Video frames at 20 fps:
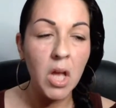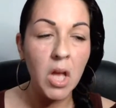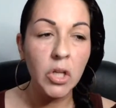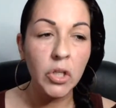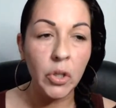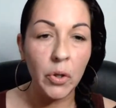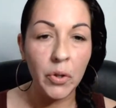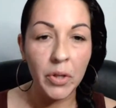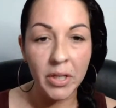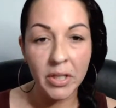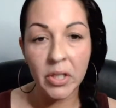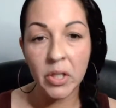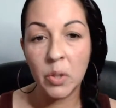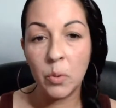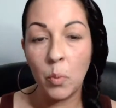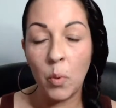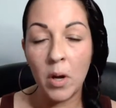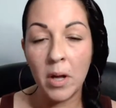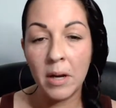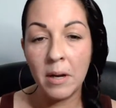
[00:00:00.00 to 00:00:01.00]
So this
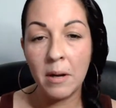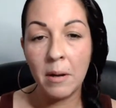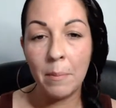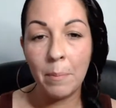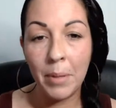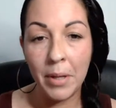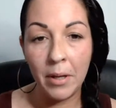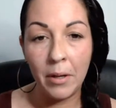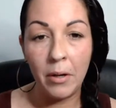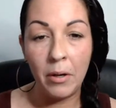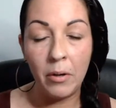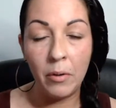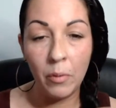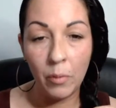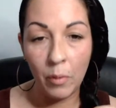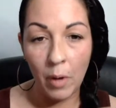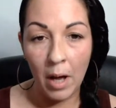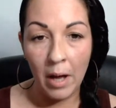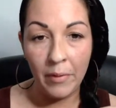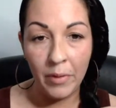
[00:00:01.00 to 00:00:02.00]
is one
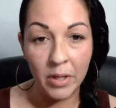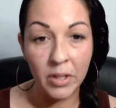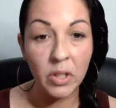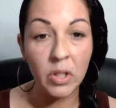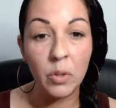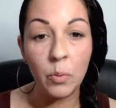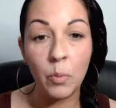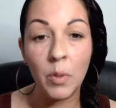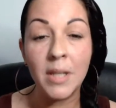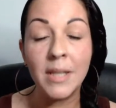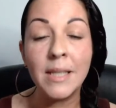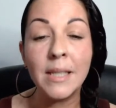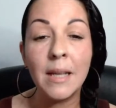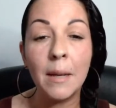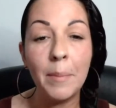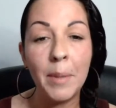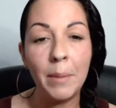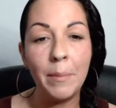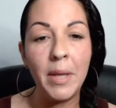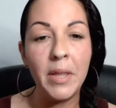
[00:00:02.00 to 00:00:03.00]
pill, this is one
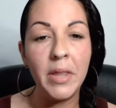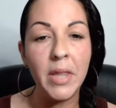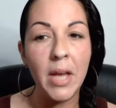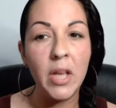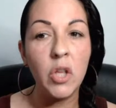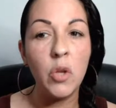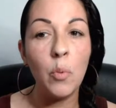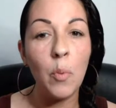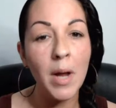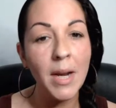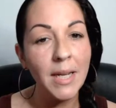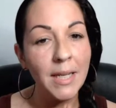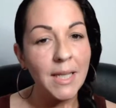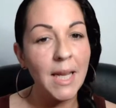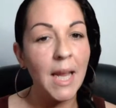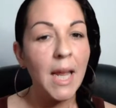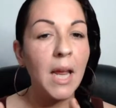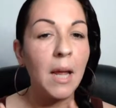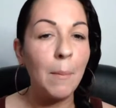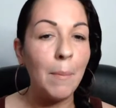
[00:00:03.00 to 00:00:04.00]
supplement that you want to
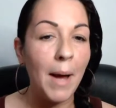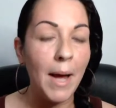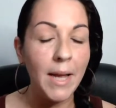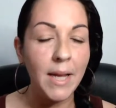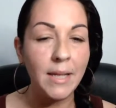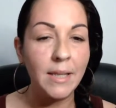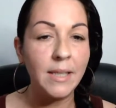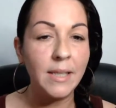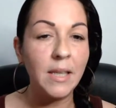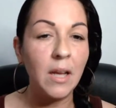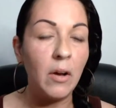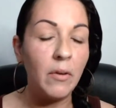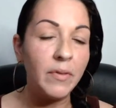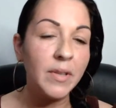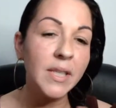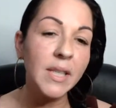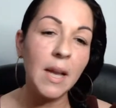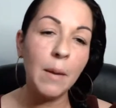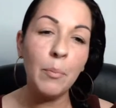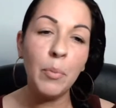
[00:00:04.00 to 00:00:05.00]
take by itself,
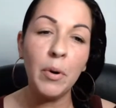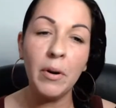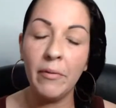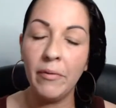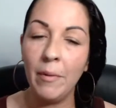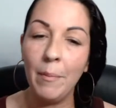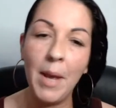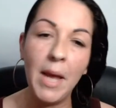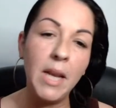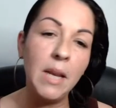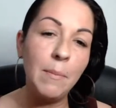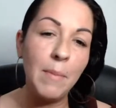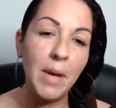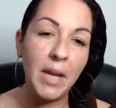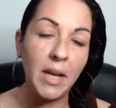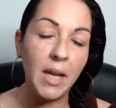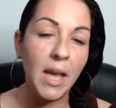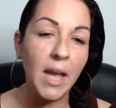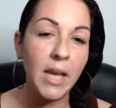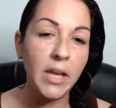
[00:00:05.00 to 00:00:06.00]
separate from any
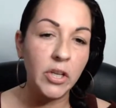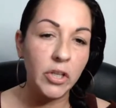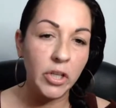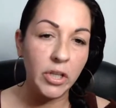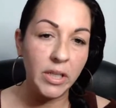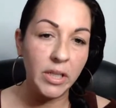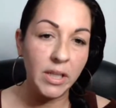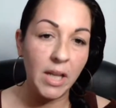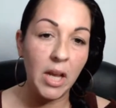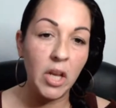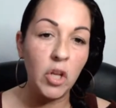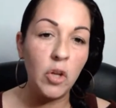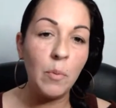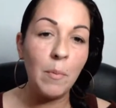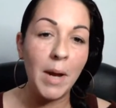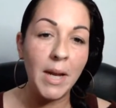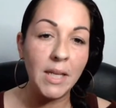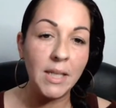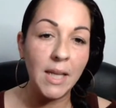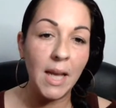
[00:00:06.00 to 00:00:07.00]
medications that you
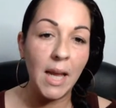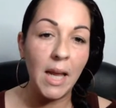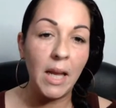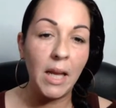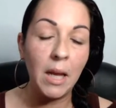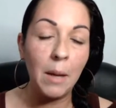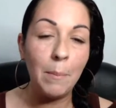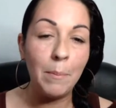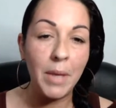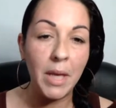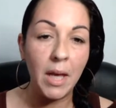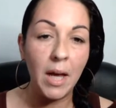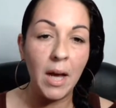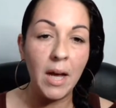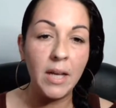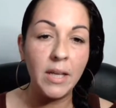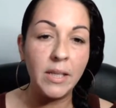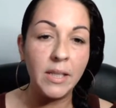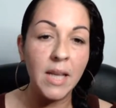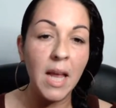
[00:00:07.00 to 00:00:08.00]
might take.
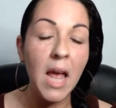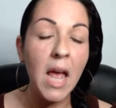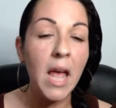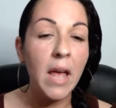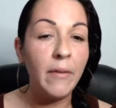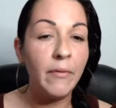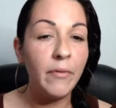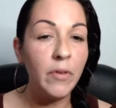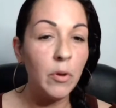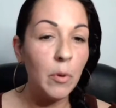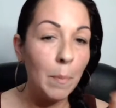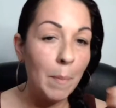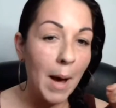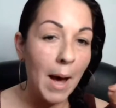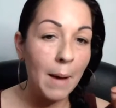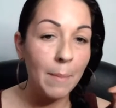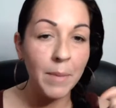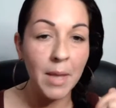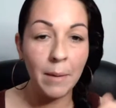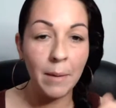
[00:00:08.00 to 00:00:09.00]
Because if you
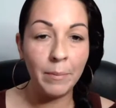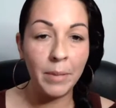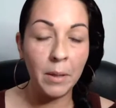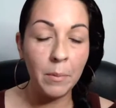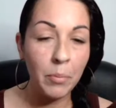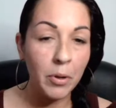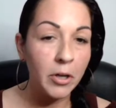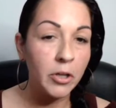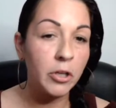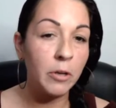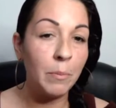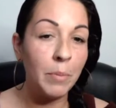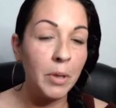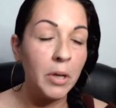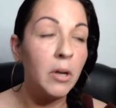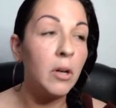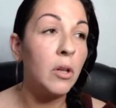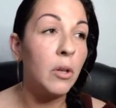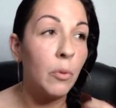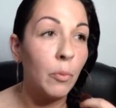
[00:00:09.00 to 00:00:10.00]
pop that blood pressure
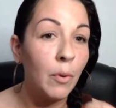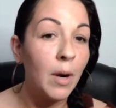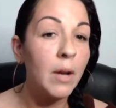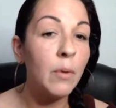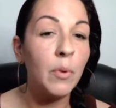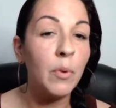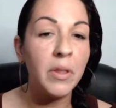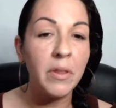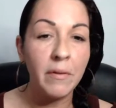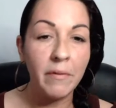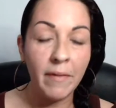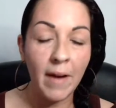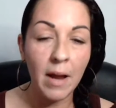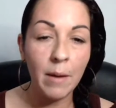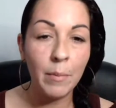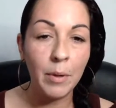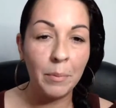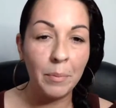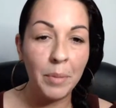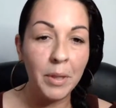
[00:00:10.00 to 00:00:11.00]
pill right with a
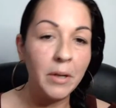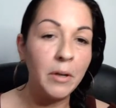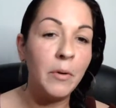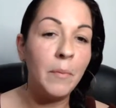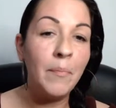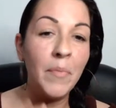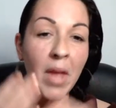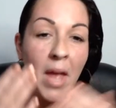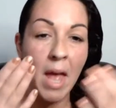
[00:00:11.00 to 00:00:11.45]
fiber pill,